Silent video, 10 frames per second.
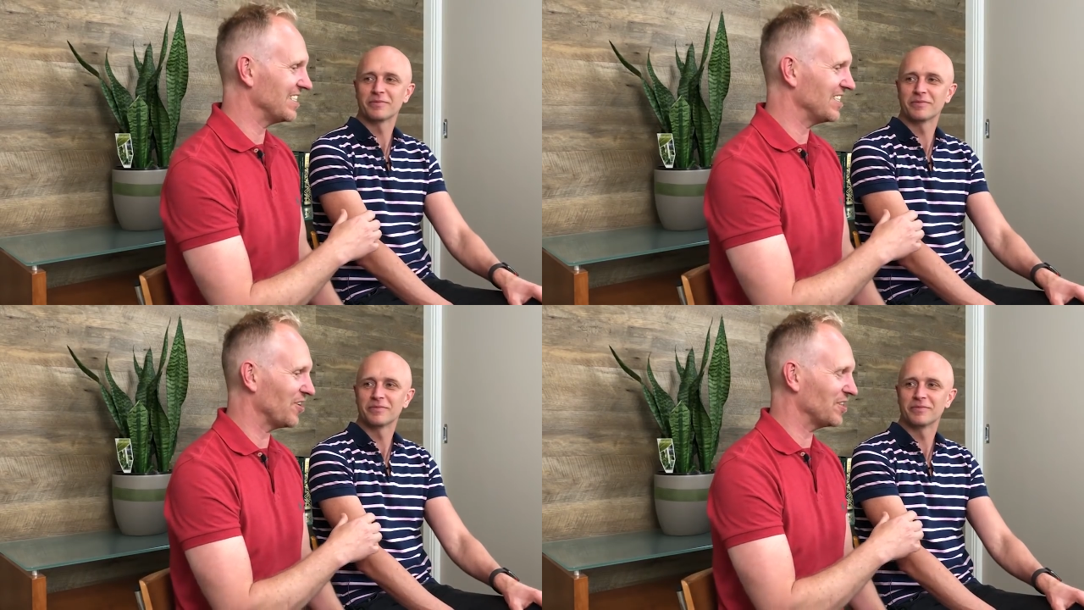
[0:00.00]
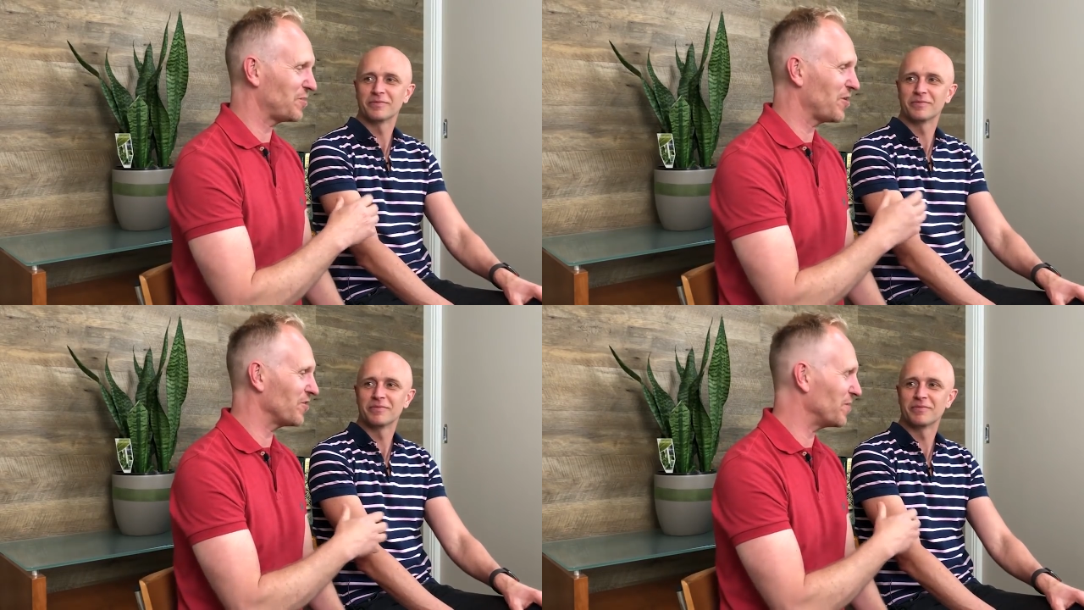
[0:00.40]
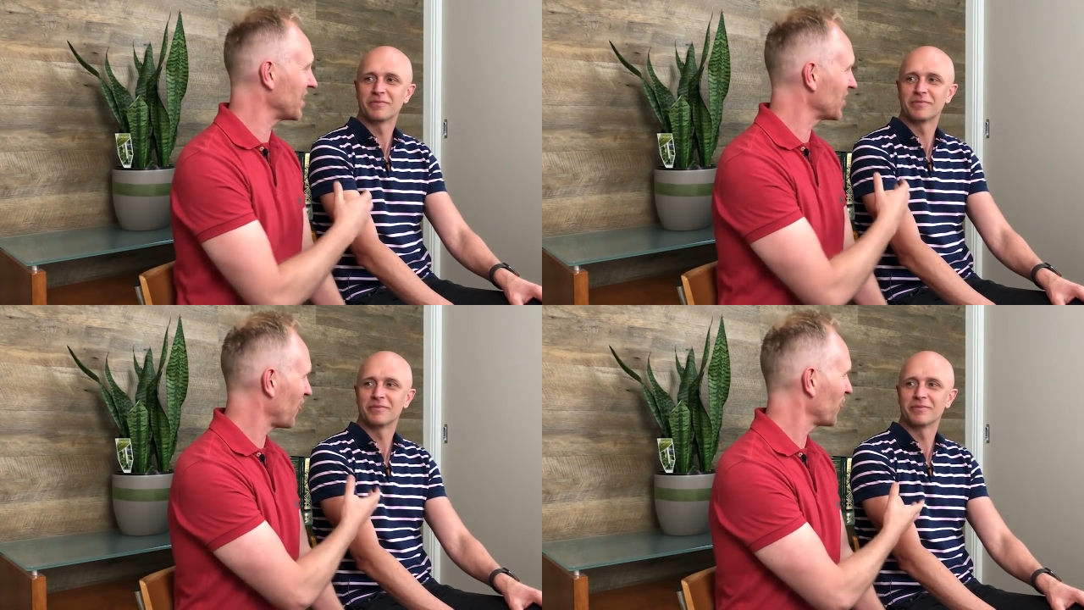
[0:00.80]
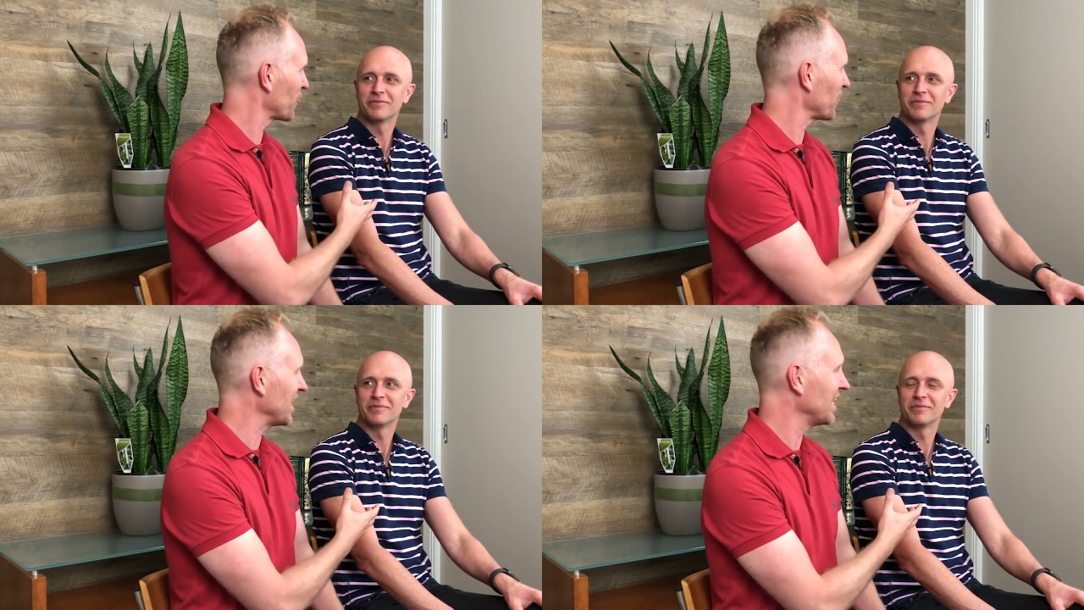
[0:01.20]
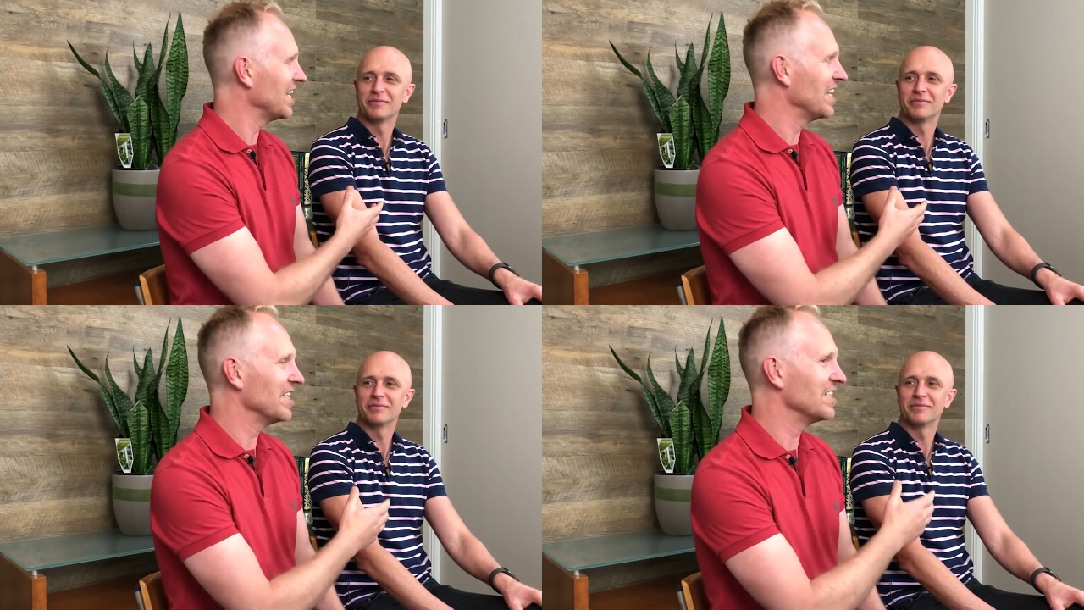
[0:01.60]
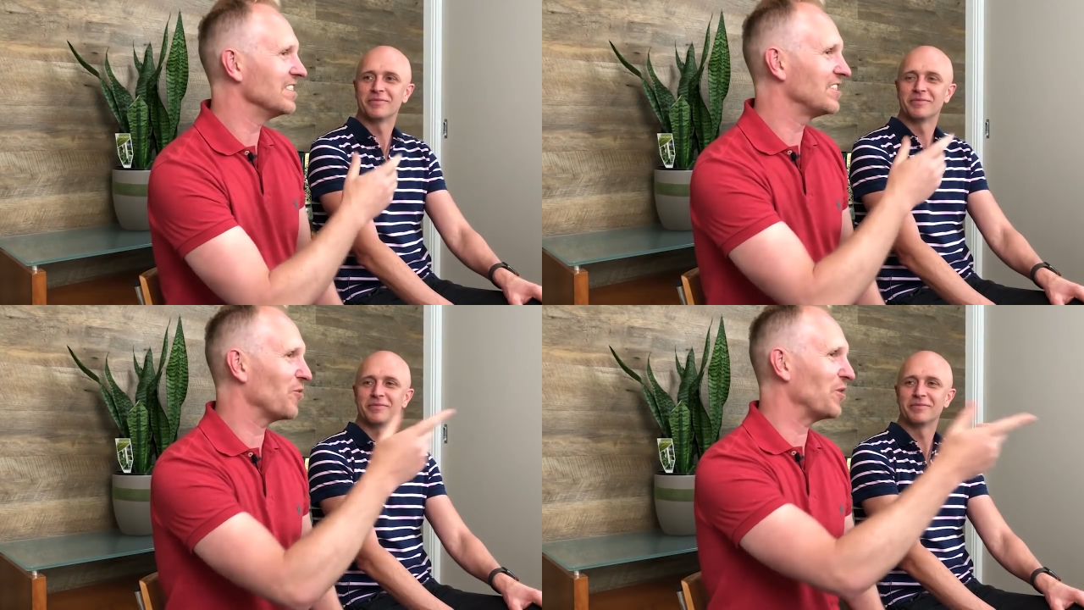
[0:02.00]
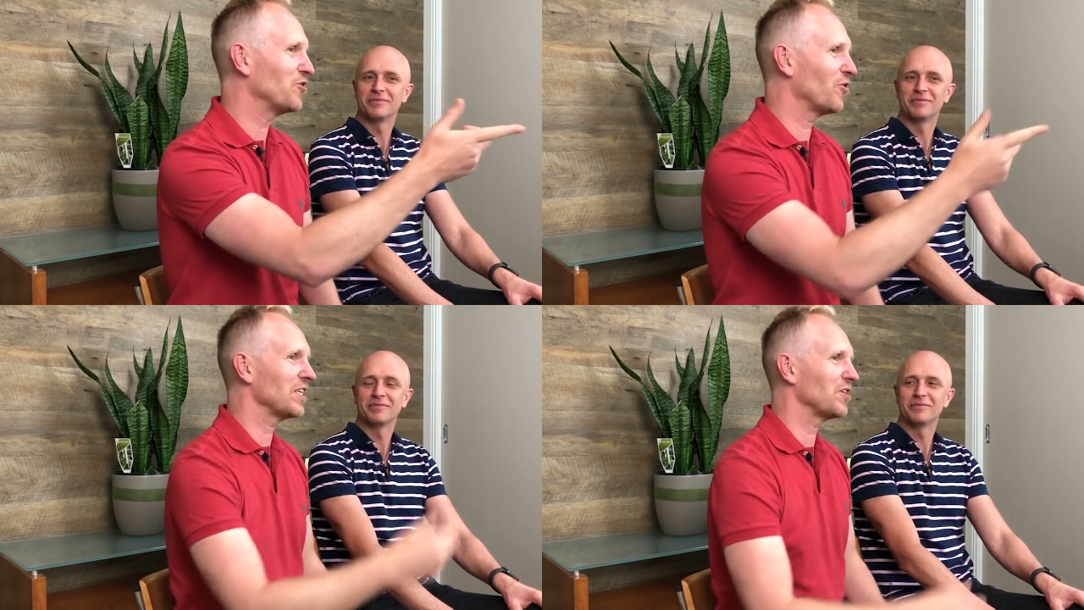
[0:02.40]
Speaker 1: you know spirit of being contrary, so we talked a